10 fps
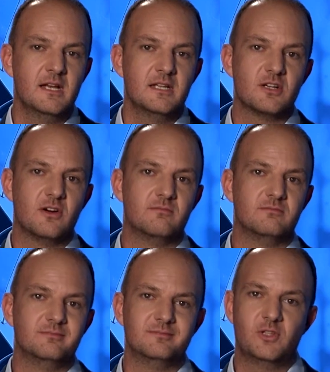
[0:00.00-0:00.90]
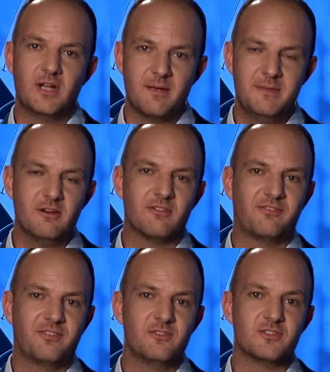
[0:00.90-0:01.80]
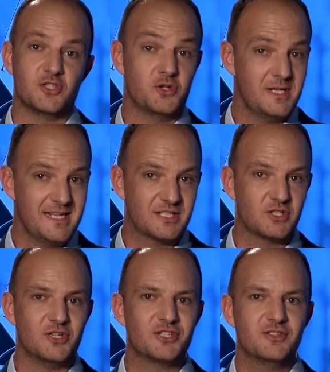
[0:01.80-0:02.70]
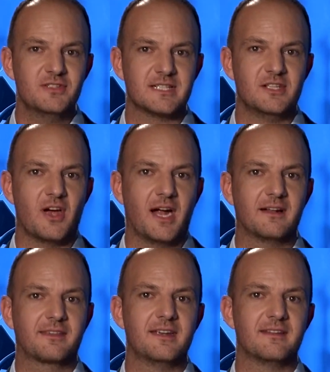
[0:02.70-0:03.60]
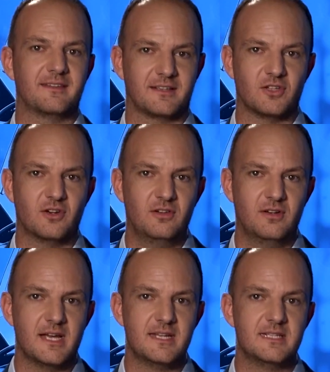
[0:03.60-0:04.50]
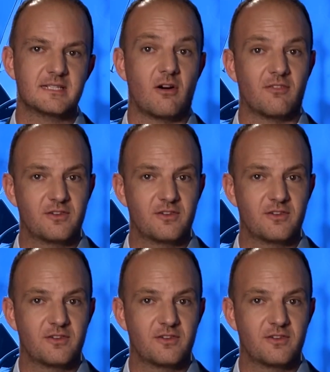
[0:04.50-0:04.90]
So Delabie offers unique solutions in the healthcare sector and is, of